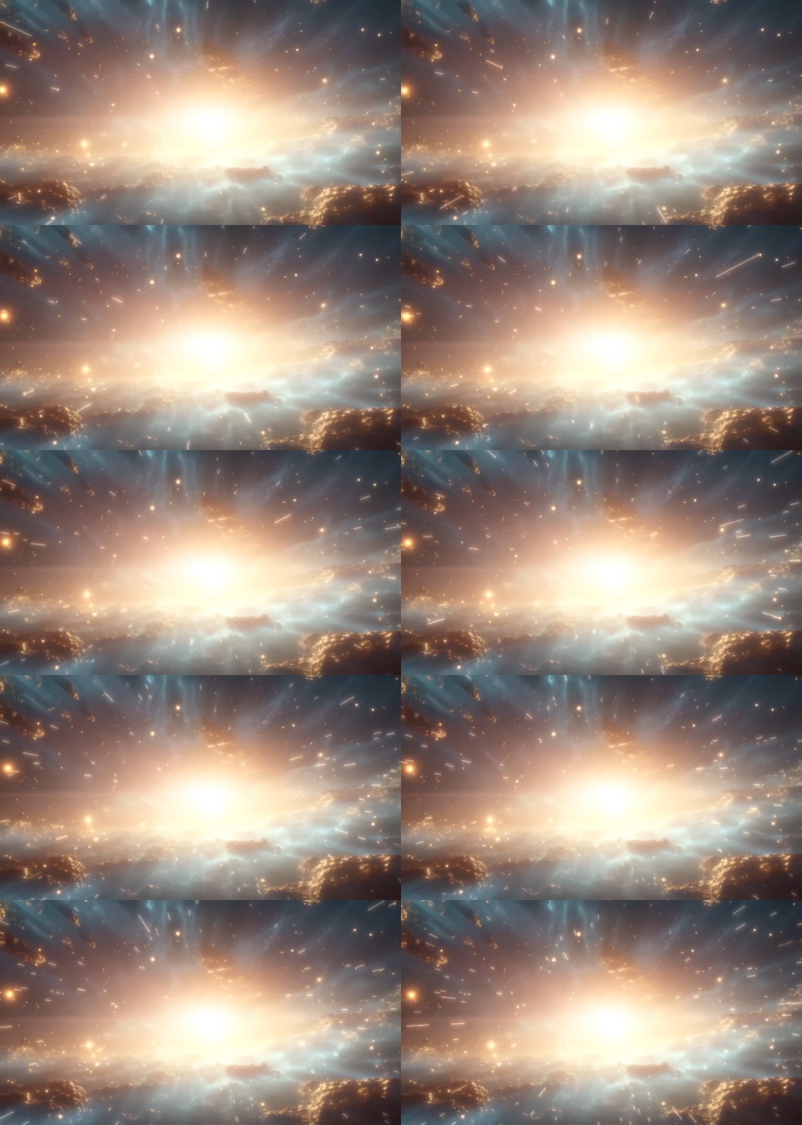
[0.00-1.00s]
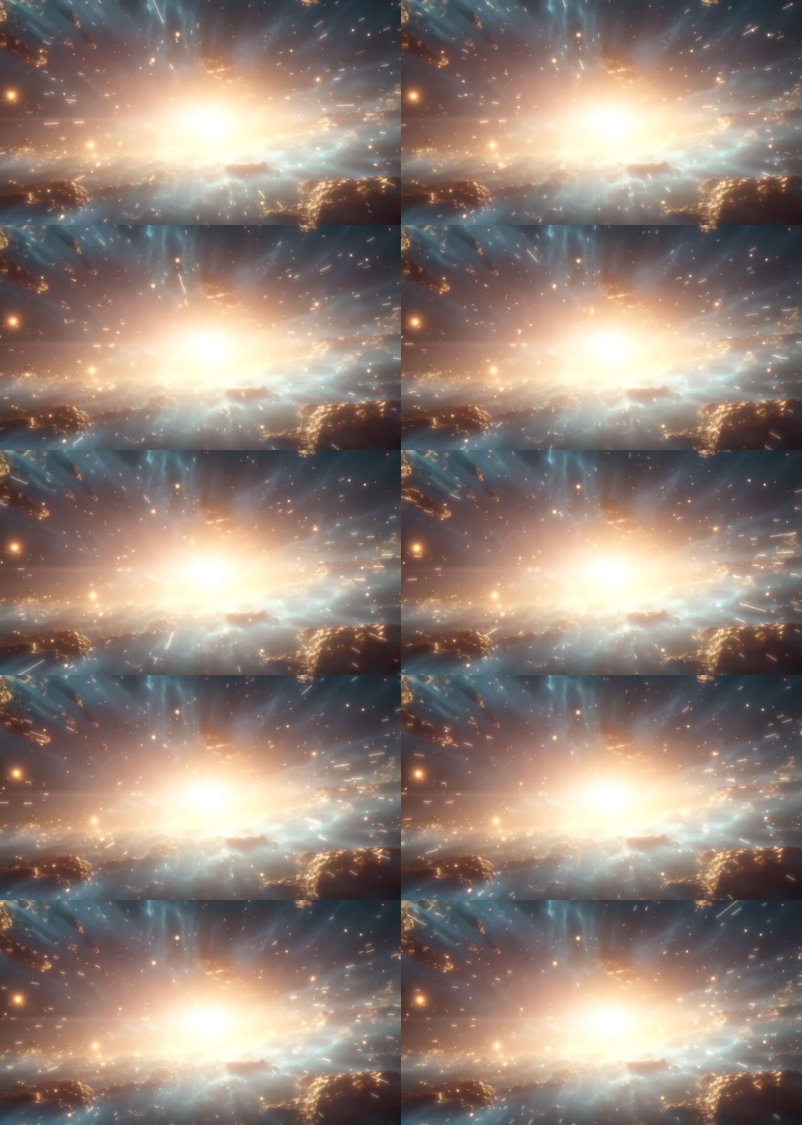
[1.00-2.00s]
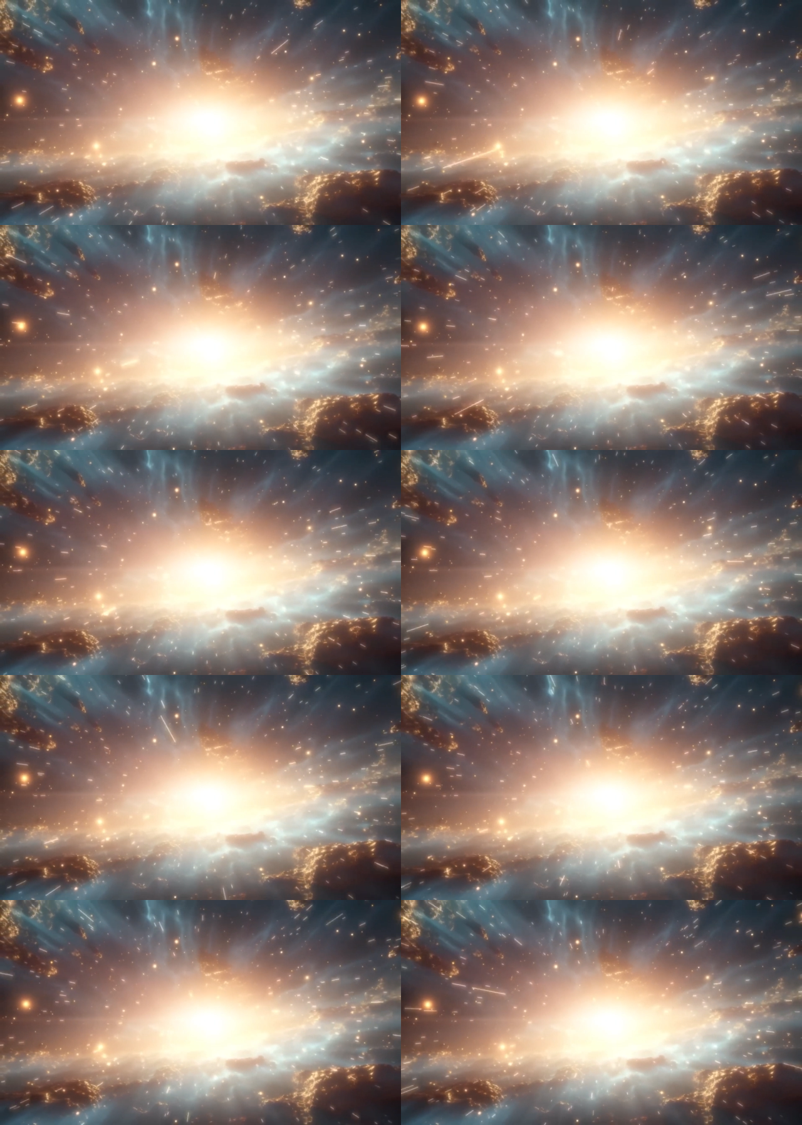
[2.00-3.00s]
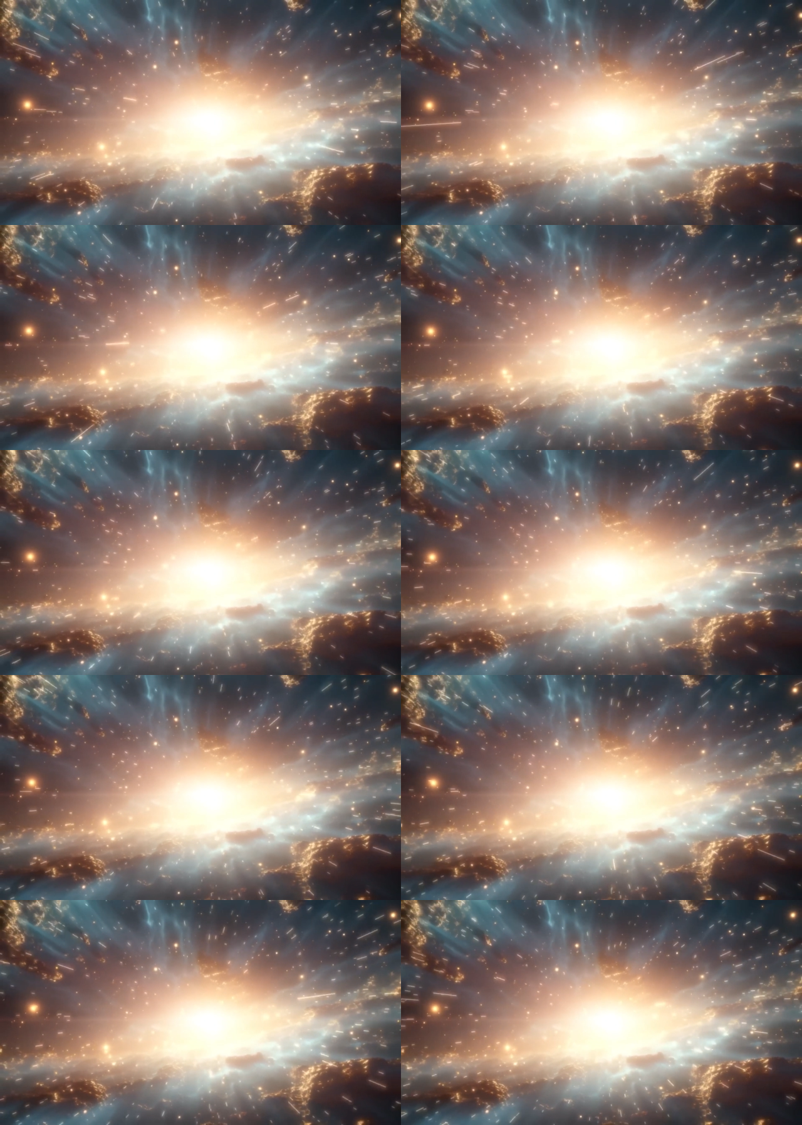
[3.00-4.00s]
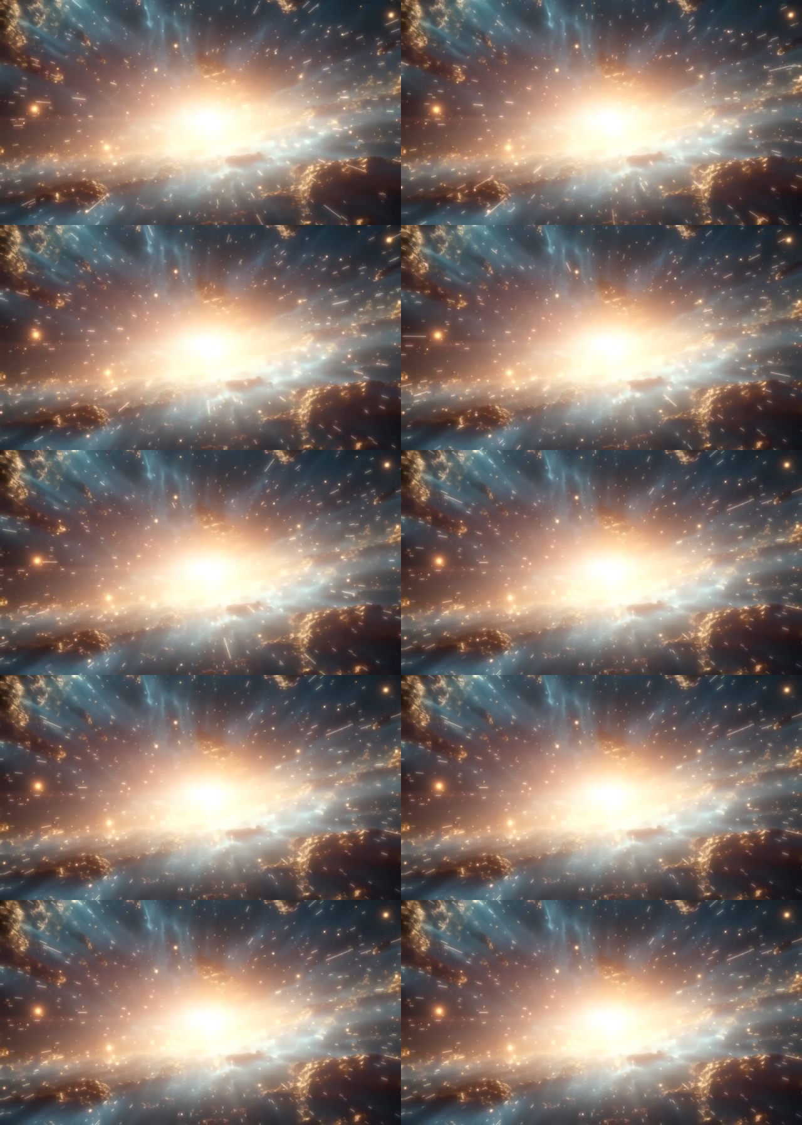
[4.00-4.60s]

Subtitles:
(no speaker visible)